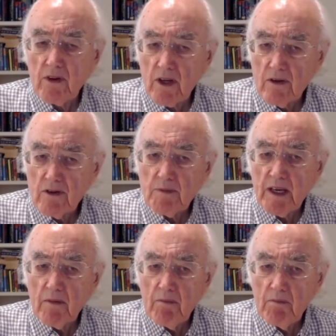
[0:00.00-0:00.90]
are going to be
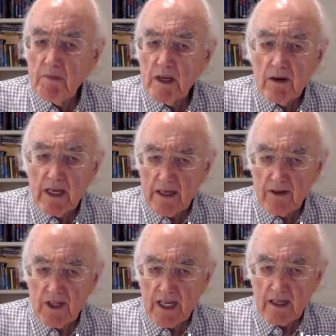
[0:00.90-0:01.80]
a myriad
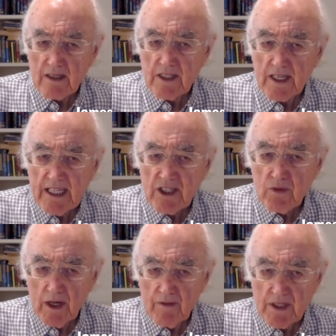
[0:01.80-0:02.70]
things that each
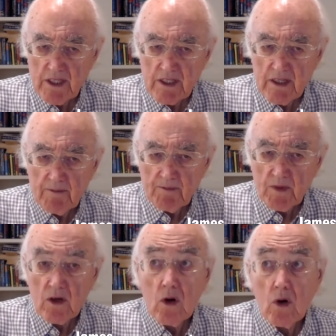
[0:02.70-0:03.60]
one of us,
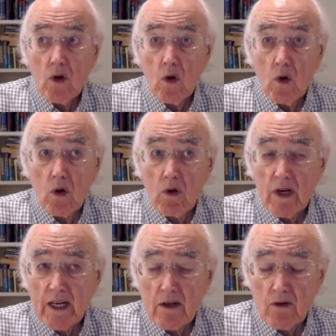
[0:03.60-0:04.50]
or
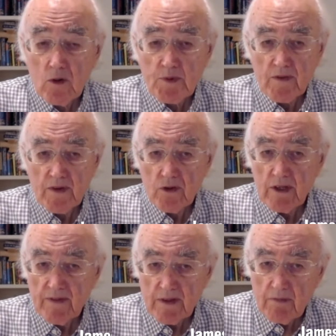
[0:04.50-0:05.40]
little groups of us, or
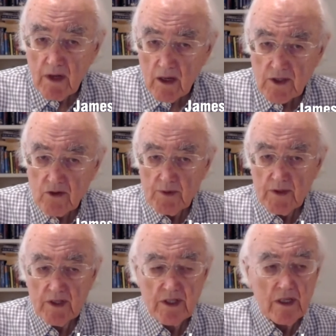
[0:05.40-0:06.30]
even large groups of
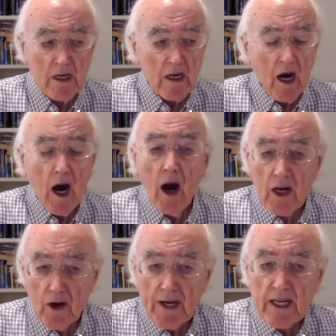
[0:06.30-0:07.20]
us, are
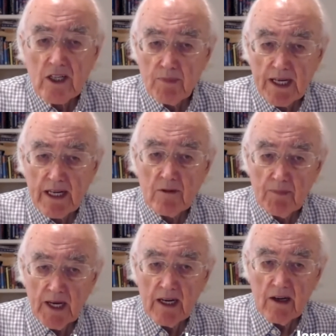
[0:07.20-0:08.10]
going to bring to
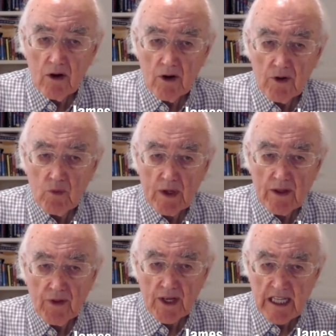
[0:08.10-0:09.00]
bear on whether
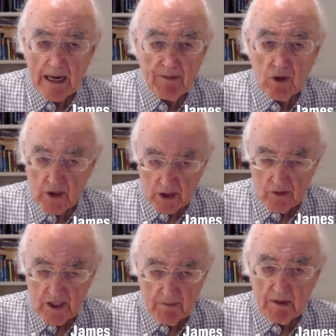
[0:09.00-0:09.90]
things happen or don't,
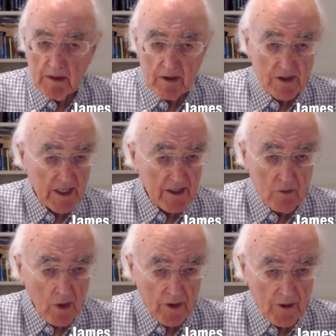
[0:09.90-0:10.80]
simply because they don't
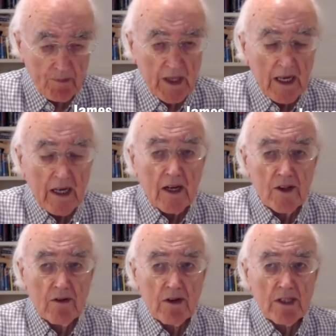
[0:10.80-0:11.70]
want them.
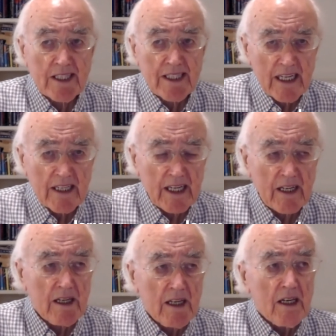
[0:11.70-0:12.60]
There is a technique
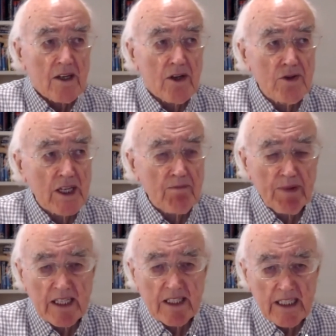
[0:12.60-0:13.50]
using
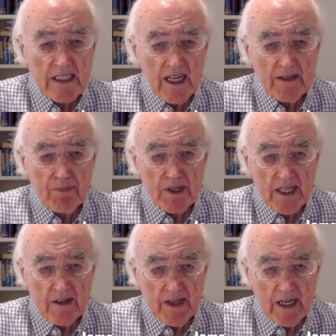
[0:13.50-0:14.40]
big data and
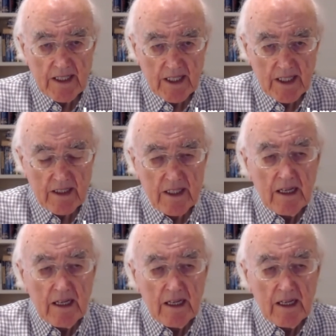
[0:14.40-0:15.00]
predictive analytics